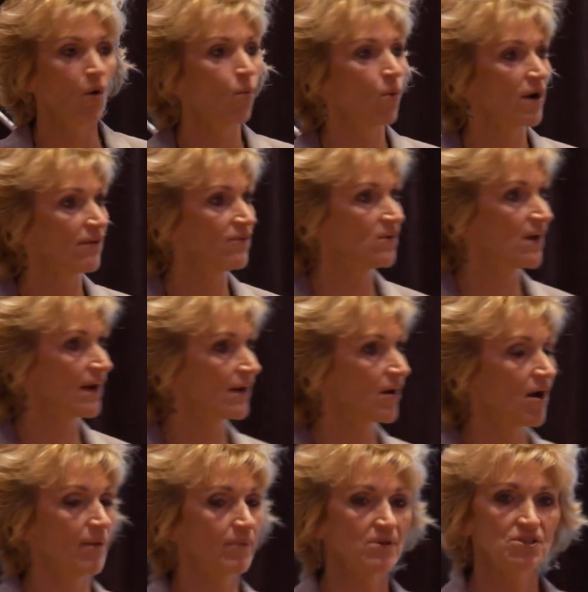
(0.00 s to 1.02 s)
What have you got
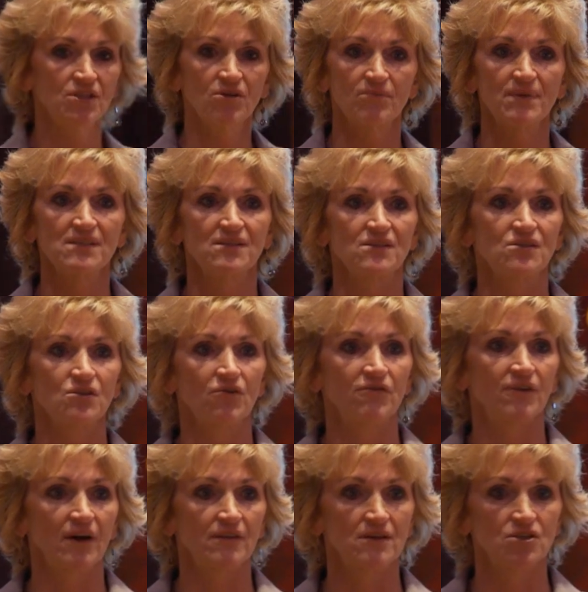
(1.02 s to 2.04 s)
accomplished in your business so
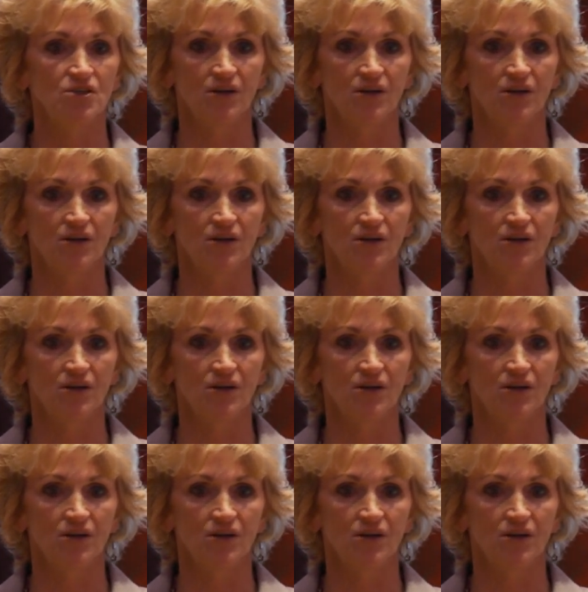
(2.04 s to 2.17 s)
far this